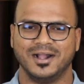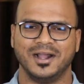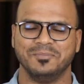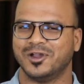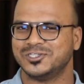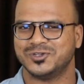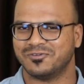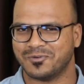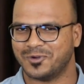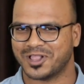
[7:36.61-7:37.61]
i'm not
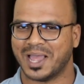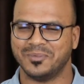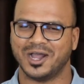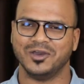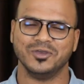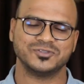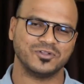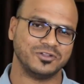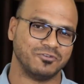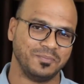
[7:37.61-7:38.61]
sure for programmer how
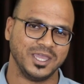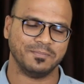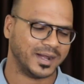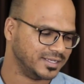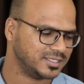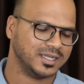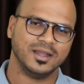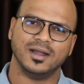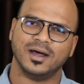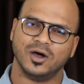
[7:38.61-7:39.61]
useful it will be but
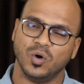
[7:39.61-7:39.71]
uh,